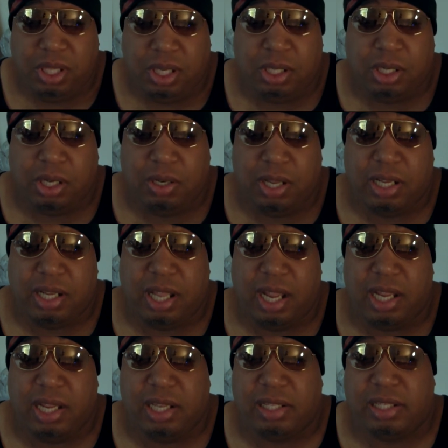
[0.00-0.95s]
You know, they,
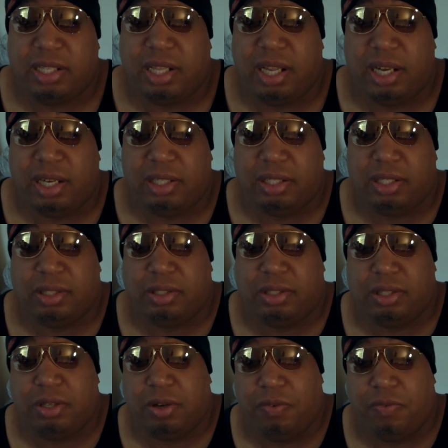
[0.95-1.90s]
they, they're,
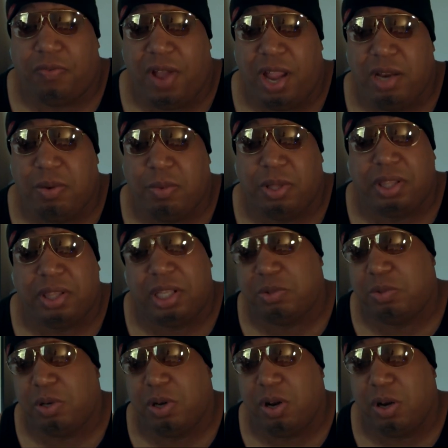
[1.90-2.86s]
they're, they're fighting with
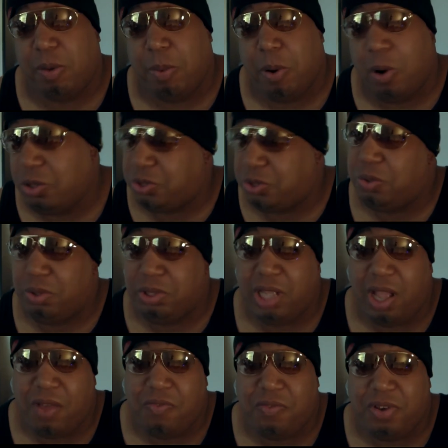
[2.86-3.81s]
this one on a personal
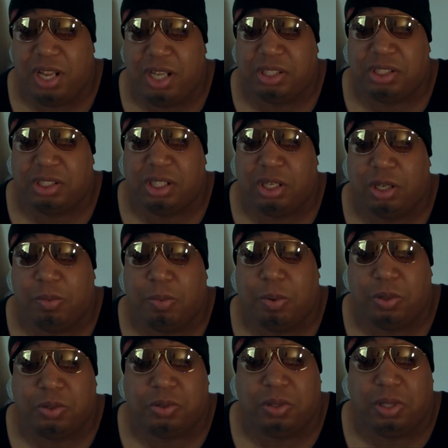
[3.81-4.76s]
definition and on a
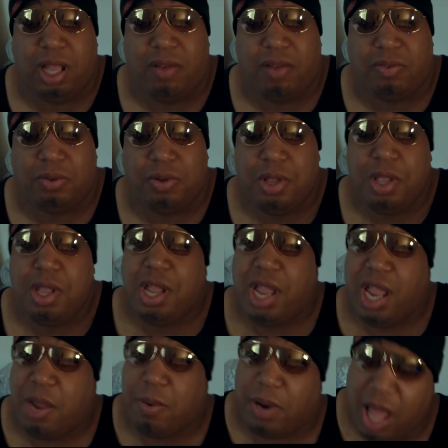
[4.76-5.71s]
personal level
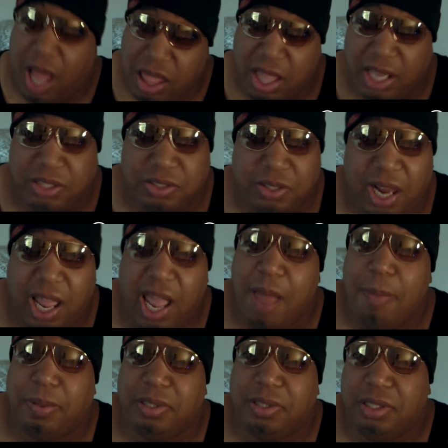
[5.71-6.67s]
and what I think is going to
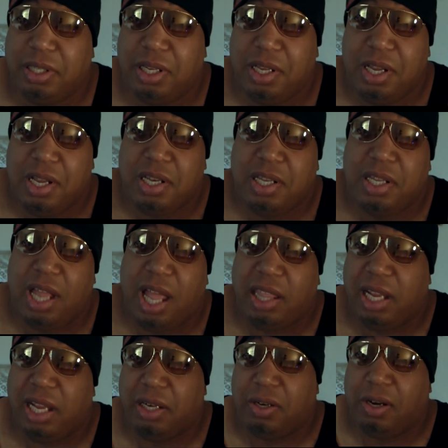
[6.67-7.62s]
happen, I
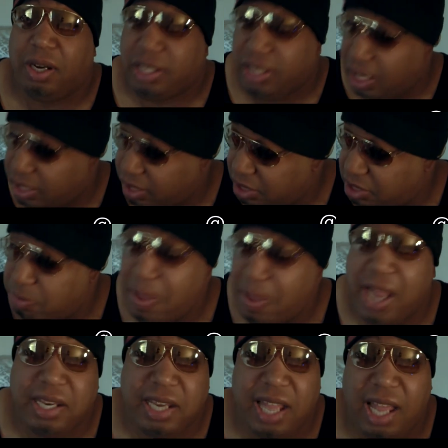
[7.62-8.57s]
think they're going to kick this
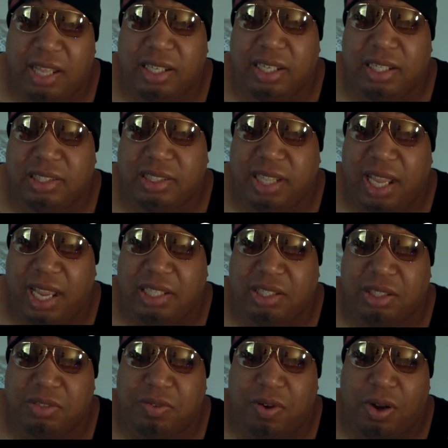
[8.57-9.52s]
back down to the
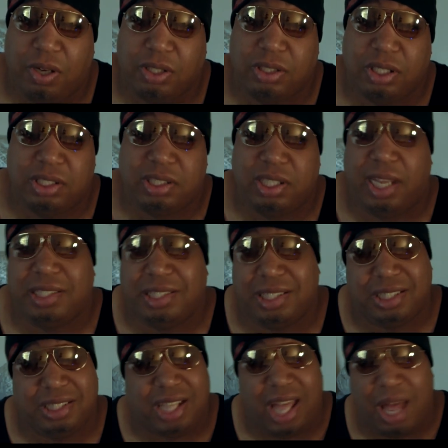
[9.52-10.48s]
states as far as the states
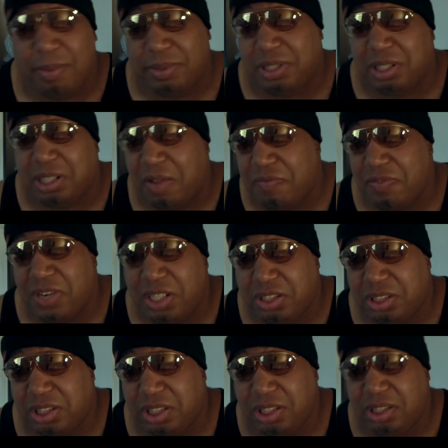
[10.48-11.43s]
decide what the
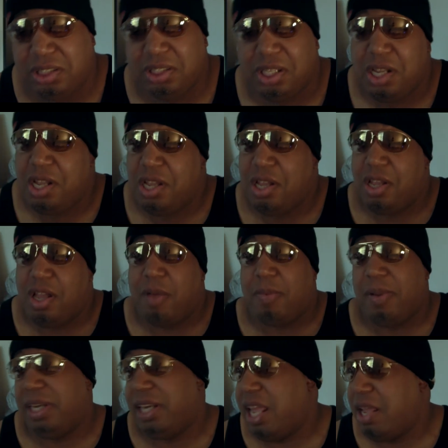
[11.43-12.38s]
definition is. I
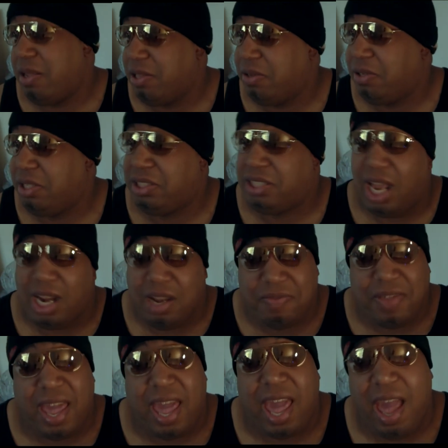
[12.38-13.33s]
mean, they, will decide
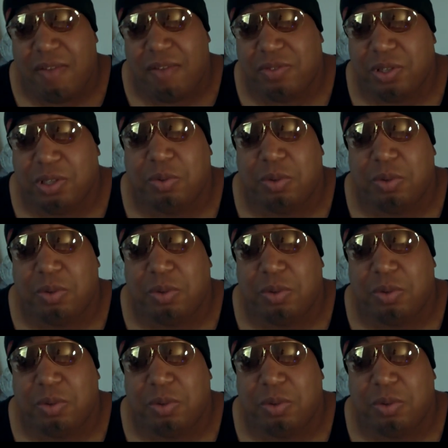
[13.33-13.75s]
if they have to.